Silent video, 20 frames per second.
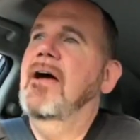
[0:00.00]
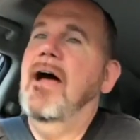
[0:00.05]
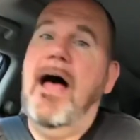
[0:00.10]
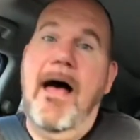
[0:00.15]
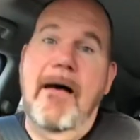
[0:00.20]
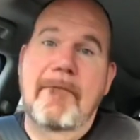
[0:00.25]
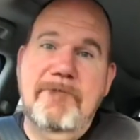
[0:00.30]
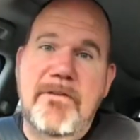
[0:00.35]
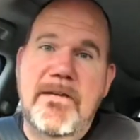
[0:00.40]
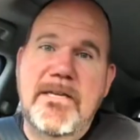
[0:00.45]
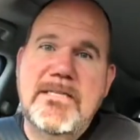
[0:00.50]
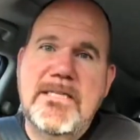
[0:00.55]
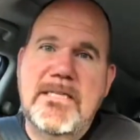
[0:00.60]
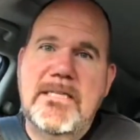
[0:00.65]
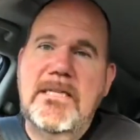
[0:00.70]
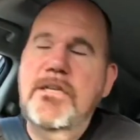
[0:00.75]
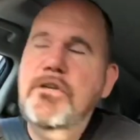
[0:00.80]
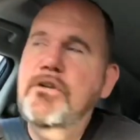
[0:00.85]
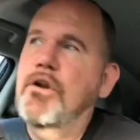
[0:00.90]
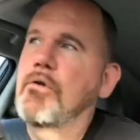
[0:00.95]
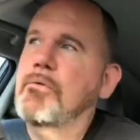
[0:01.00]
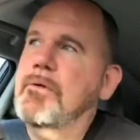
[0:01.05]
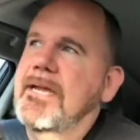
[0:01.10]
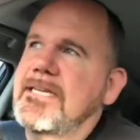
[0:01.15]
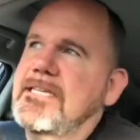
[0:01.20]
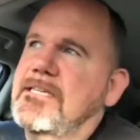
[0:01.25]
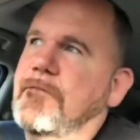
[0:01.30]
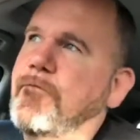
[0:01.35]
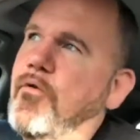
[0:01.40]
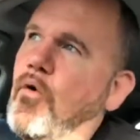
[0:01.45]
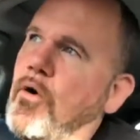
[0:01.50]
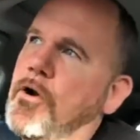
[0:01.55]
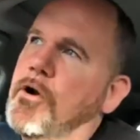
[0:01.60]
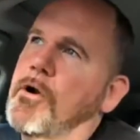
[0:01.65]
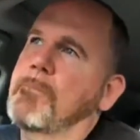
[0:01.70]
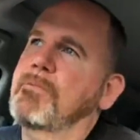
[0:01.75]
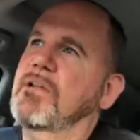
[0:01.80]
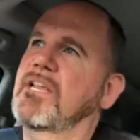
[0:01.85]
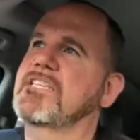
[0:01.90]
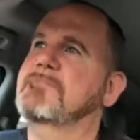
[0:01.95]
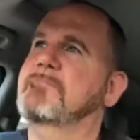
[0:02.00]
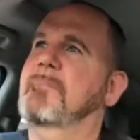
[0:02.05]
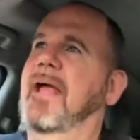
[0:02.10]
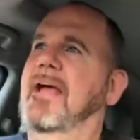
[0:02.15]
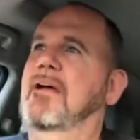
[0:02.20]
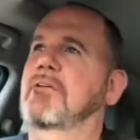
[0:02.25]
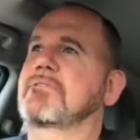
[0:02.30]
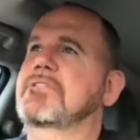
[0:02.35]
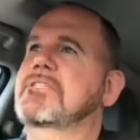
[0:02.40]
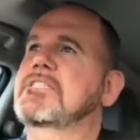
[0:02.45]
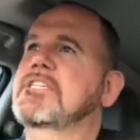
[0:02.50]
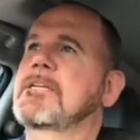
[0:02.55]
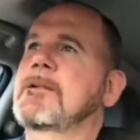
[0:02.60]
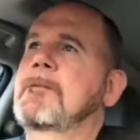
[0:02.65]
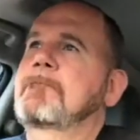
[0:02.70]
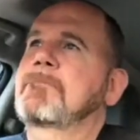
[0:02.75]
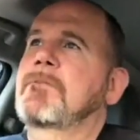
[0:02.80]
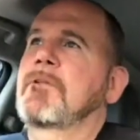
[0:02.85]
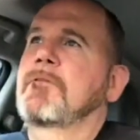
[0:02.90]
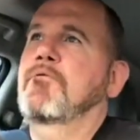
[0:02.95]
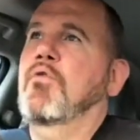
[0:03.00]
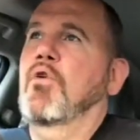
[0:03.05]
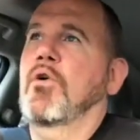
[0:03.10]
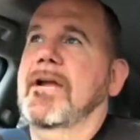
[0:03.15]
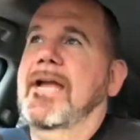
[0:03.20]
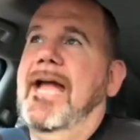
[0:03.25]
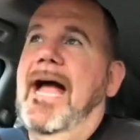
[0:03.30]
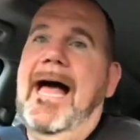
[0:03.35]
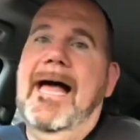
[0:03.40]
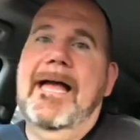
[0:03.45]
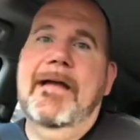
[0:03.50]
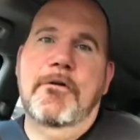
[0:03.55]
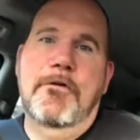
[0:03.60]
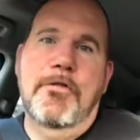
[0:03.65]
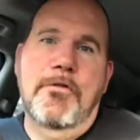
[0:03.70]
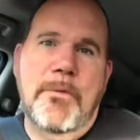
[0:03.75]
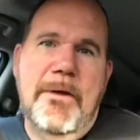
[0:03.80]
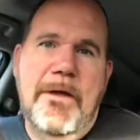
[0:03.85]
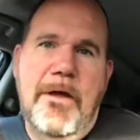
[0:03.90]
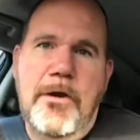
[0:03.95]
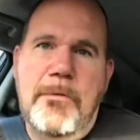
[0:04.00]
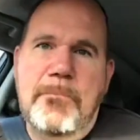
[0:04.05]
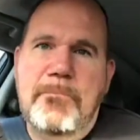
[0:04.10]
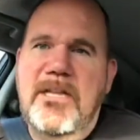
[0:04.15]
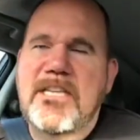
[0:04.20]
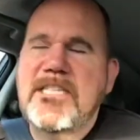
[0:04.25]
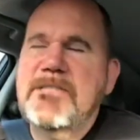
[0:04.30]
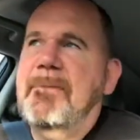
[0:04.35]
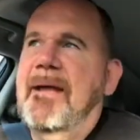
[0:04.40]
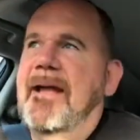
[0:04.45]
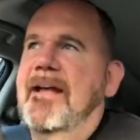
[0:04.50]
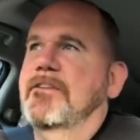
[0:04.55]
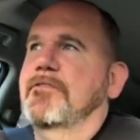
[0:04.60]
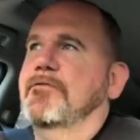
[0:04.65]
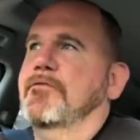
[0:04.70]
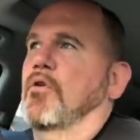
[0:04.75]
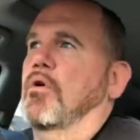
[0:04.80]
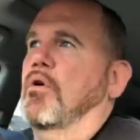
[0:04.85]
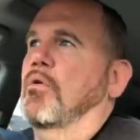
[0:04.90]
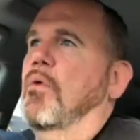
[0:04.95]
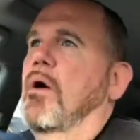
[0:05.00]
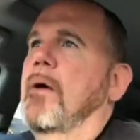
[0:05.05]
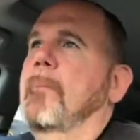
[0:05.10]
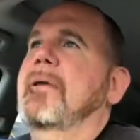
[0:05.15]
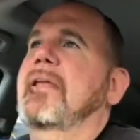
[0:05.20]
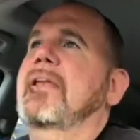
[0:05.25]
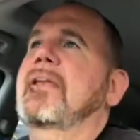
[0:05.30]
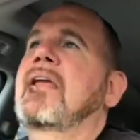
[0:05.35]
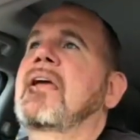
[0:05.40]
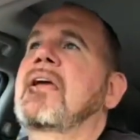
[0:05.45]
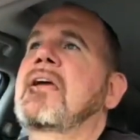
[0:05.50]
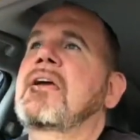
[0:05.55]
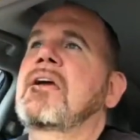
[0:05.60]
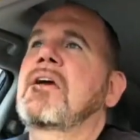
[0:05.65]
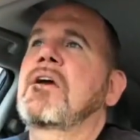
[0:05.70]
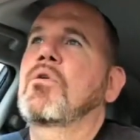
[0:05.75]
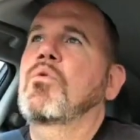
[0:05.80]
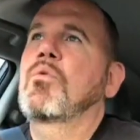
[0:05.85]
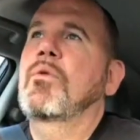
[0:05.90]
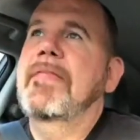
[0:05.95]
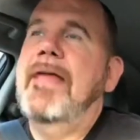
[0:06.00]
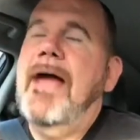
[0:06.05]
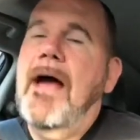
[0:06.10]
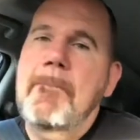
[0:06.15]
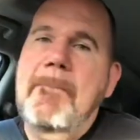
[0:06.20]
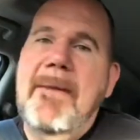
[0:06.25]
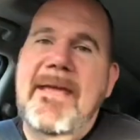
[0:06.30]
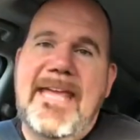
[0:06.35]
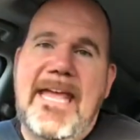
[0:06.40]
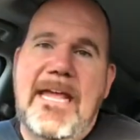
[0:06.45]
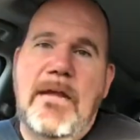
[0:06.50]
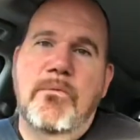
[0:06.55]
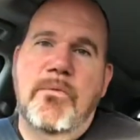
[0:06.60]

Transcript: Obviously, you don't get to four hundred plus pounds for a guy or three hundred plus pounds for a woman without making